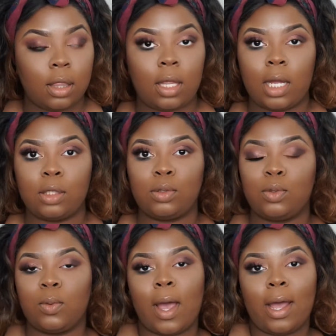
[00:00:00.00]
Then
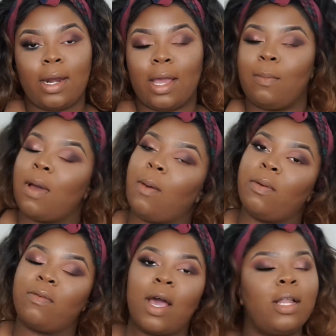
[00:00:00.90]
to add a pop
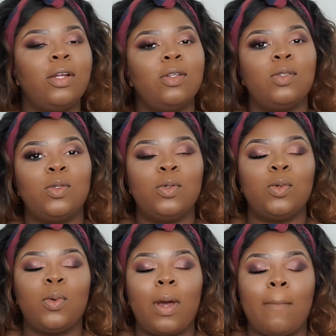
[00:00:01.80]
of color
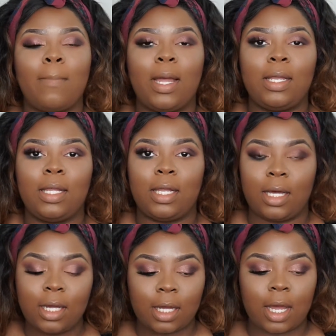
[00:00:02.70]
to my
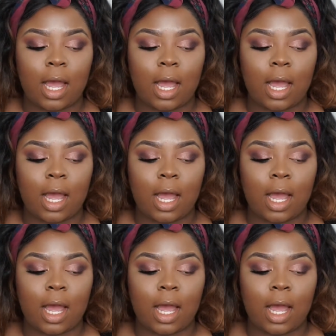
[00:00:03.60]
look,